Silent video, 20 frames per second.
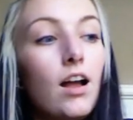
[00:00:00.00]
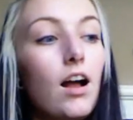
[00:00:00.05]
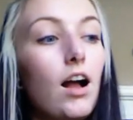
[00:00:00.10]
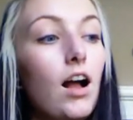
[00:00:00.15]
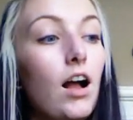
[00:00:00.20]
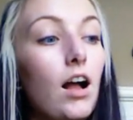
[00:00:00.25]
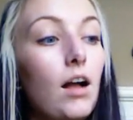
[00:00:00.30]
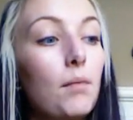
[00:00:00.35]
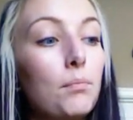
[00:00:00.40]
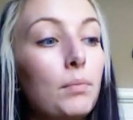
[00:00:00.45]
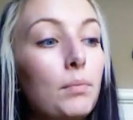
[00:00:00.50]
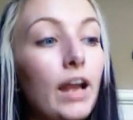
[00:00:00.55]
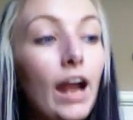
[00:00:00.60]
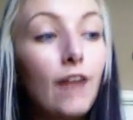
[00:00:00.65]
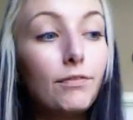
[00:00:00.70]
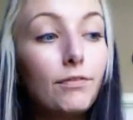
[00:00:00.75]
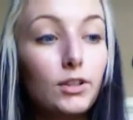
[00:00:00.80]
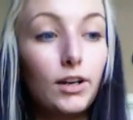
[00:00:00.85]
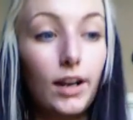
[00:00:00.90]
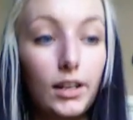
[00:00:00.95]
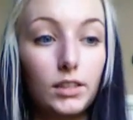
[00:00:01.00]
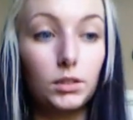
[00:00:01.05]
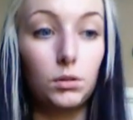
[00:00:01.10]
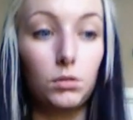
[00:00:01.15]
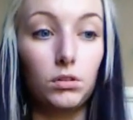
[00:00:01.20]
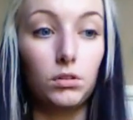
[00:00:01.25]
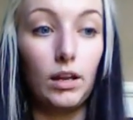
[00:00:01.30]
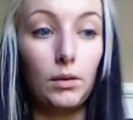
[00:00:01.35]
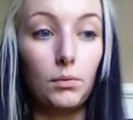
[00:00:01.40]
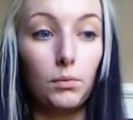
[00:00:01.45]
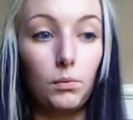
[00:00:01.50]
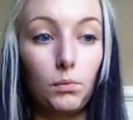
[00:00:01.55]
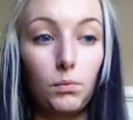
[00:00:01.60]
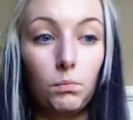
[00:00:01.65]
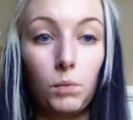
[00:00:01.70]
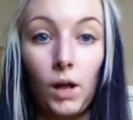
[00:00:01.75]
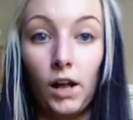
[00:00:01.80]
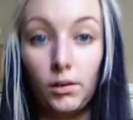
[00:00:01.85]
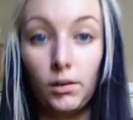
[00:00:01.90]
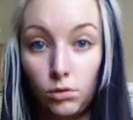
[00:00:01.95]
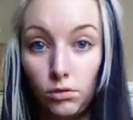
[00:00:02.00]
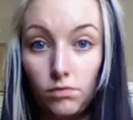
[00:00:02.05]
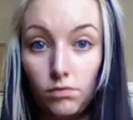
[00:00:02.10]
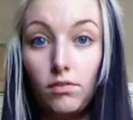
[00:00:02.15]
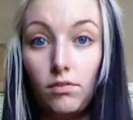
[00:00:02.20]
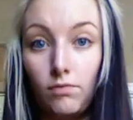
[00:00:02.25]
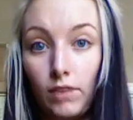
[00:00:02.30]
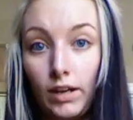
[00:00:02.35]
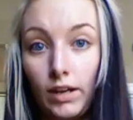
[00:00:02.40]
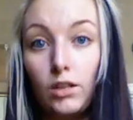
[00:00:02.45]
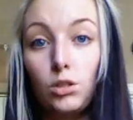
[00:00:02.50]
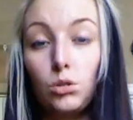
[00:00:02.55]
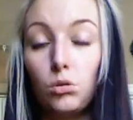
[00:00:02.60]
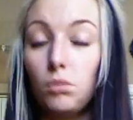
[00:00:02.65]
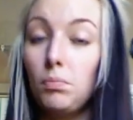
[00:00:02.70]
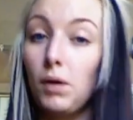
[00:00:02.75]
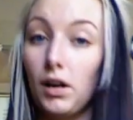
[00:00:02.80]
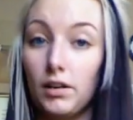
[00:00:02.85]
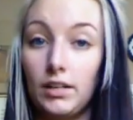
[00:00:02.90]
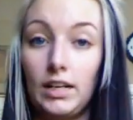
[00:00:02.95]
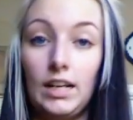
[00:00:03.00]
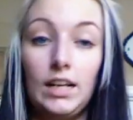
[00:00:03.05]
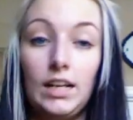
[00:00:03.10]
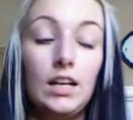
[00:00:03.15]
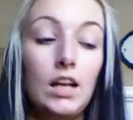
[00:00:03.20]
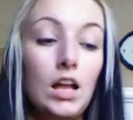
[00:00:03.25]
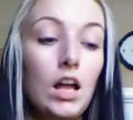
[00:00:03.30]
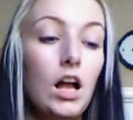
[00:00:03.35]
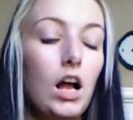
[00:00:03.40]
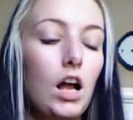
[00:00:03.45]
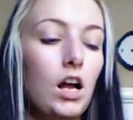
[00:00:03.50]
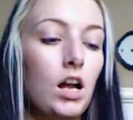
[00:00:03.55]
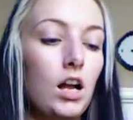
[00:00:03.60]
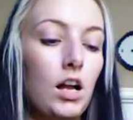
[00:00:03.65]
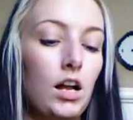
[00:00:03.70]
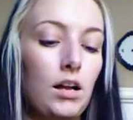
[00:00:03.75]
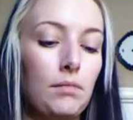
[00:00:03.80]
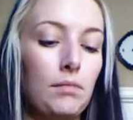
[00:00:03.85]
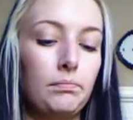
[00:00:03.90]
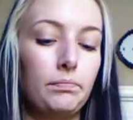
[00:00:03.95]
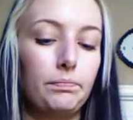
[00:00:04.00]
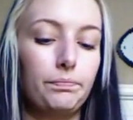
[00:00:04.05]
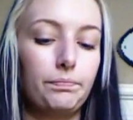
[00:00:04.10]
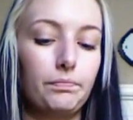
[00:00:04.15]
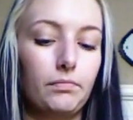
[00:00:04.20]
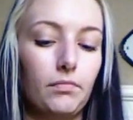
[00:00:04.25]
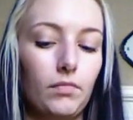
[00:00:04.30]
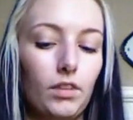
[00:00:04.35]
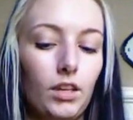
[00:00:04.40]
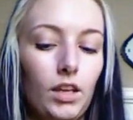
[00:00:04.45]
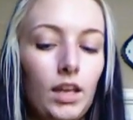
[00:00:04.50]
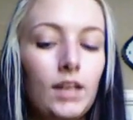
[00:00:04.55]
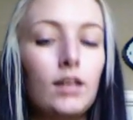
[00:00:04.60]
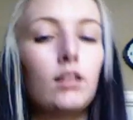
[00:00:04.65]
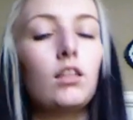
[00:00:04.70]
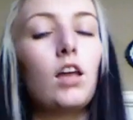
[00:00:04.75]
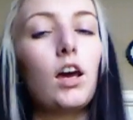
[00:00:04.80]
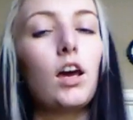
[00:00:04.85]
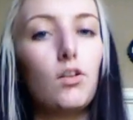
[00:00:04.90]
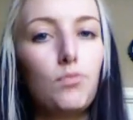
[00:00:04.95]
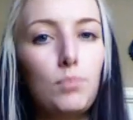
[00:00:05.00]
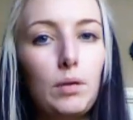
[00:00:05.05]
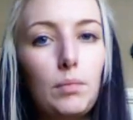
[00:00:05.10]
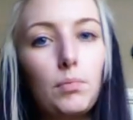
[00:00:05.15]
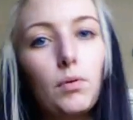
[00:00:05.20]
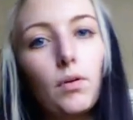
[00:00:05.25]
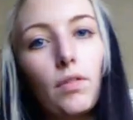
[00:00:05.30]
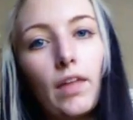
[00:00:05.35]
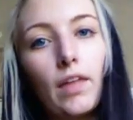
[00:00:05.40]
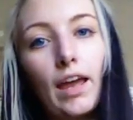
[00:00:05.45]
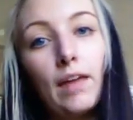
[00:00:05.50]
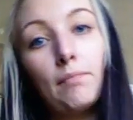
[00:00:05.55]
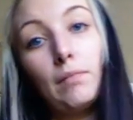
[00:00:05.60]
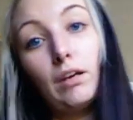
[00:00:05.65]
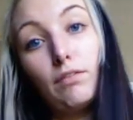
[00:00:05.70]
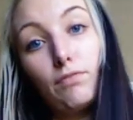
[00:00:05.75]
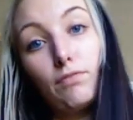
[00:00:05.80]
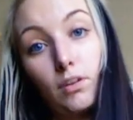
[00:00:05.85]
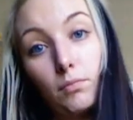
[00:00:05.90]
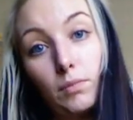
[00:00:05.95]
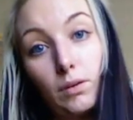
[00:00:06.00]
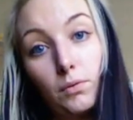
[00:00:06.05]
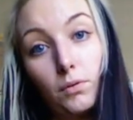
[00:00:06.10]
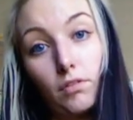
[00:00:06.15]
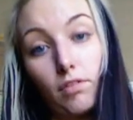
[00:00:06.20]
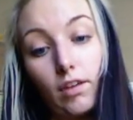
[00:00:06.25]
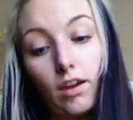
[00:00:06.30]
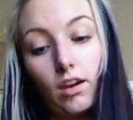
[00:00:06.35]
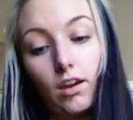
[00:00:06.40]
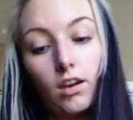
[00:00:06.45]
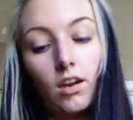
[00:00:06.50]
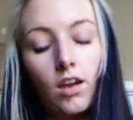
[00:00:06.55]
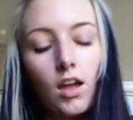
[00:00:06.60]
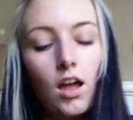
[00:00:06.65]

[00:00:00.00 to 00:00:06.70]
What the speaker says: But after high school, I got invited to a party, and a lot of people that had made fun of me were there.